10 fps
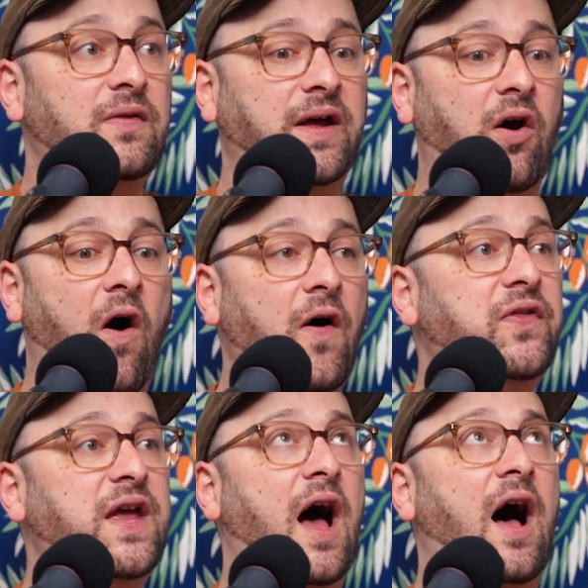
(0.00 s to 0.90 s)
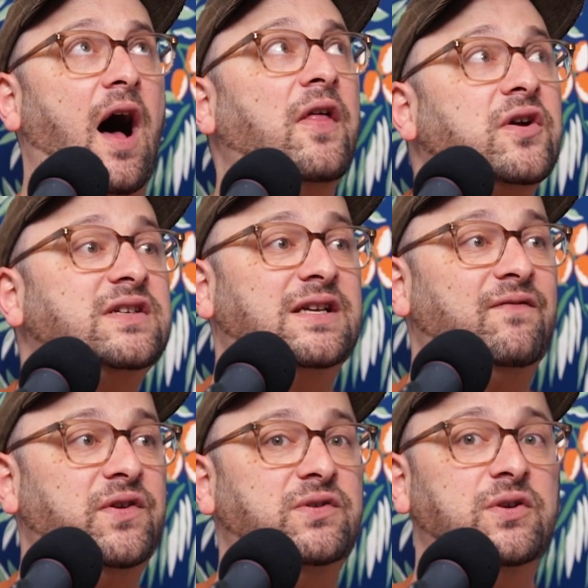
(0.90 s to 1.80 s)
like all the other
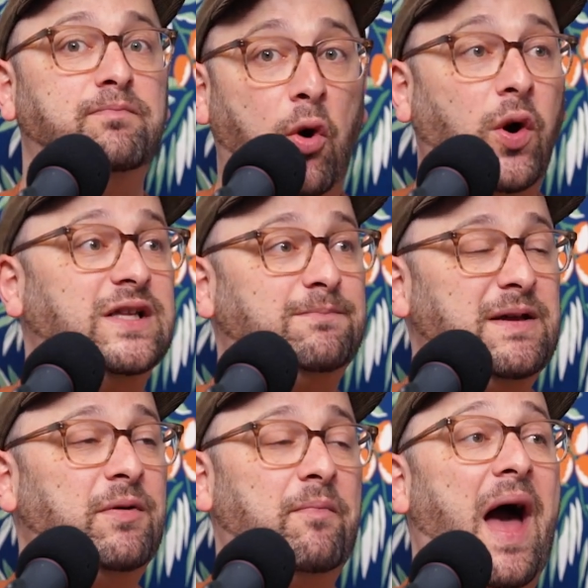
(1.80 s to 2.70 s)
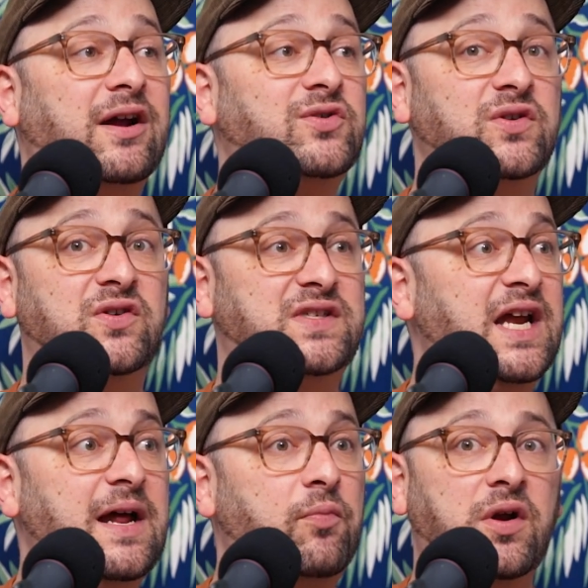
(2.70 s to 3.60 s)
stuff you do points people back towards your
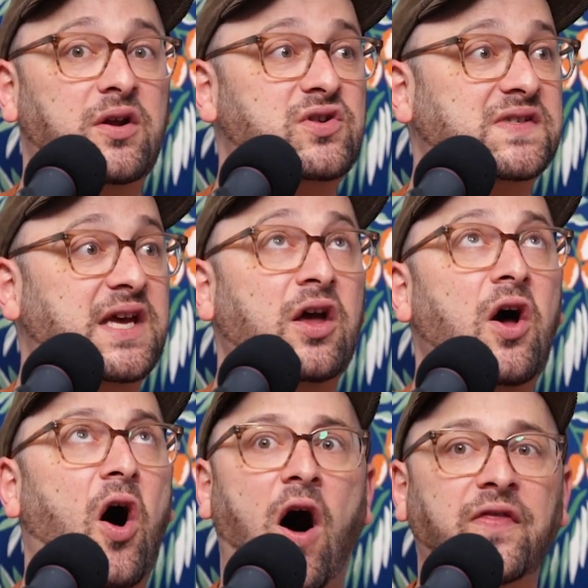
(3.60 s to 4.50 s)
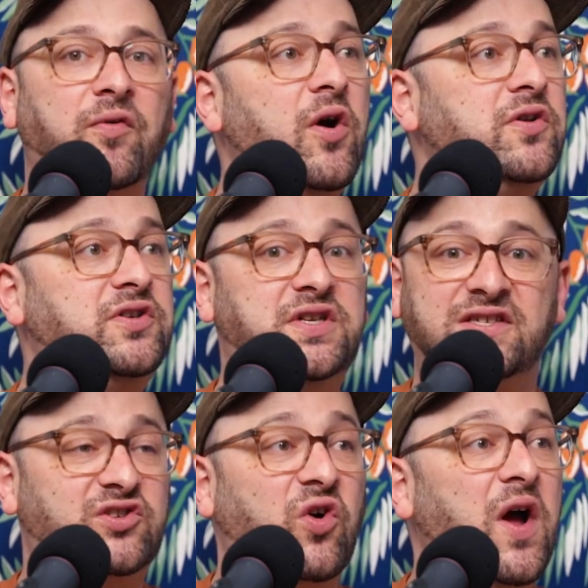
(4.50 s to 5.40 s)
stand-up where you're just like on the road
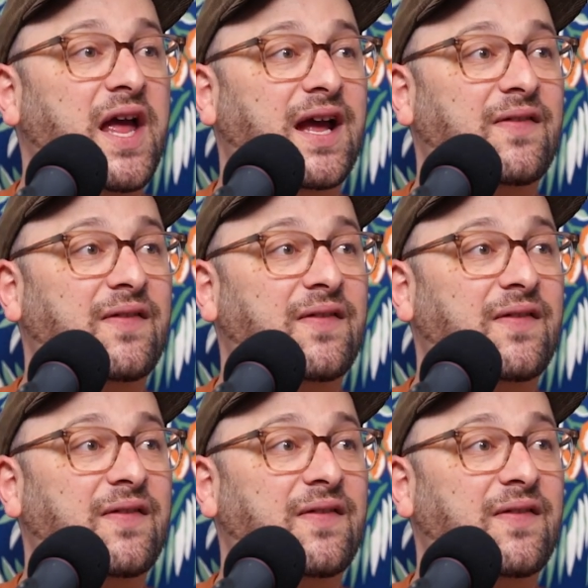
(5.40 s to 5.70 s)
destroying.